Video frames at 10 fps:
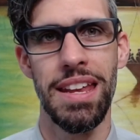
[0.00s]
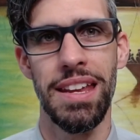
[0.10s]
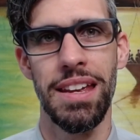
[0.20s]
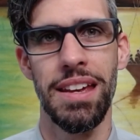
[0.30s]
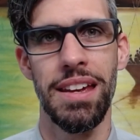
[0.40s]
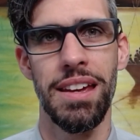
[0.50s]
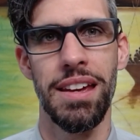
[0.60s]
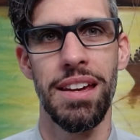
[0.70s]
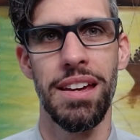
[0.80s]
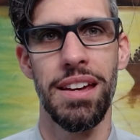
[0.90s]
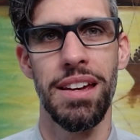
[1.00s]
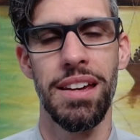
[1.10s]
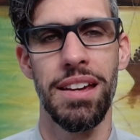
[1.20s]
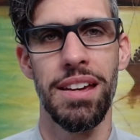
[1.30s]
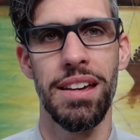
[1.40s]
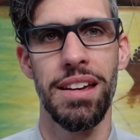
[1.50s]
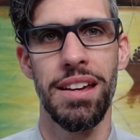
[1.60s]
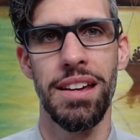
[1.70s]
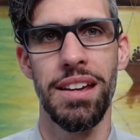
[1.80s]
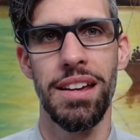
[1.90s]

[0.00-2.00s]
No one is speaking in this clip.